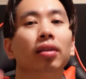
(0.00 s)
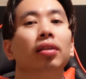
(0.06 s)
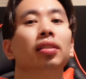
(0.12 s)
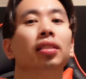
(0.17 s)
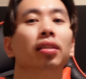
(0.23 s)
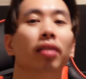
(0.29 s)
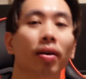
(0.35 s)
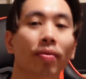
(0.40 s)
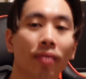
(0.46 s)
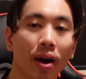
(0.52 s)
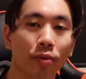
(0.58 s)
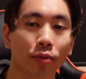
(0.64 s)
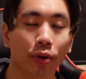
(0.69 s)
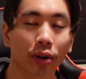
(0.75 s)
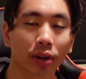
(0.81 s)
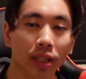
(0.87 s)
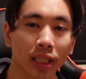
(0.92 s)
So if I
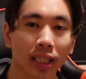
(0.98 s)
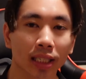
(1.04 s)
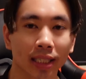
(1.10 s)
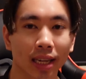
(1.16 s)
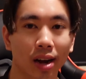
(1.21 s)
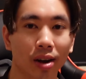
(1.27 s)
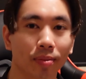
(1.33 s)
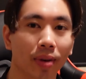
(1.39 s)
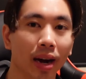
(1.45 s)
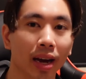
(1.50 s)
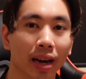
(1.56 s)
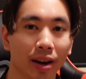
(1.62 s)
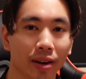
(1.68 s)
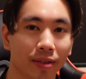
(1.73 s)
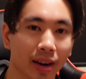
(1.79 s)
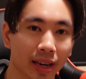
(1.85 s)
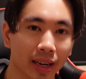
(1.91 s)
weren't to style my
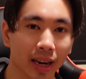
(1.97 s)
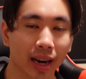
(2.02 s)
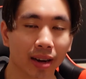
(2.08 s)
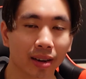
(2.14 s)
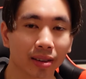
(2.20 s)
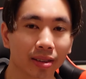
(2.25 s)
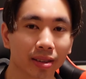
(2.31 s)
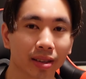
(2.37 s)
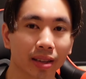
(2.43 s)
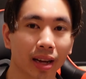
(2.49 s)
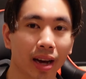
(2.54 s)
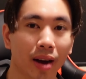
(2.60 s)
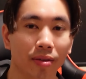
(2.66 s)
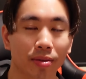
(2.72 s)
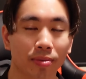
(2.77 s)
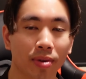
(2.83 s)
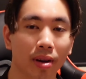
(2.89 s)
hair right now,
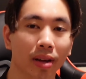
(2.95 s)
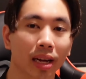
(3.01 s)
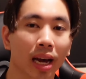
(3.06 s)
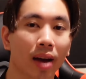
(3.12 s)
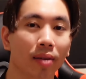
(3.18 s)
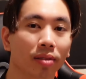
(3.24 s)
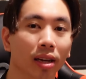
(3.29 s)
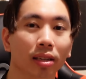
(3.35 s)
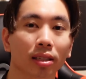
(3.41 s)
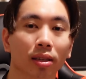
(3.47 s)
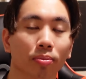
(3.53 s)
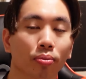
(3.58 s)
I would probably have like the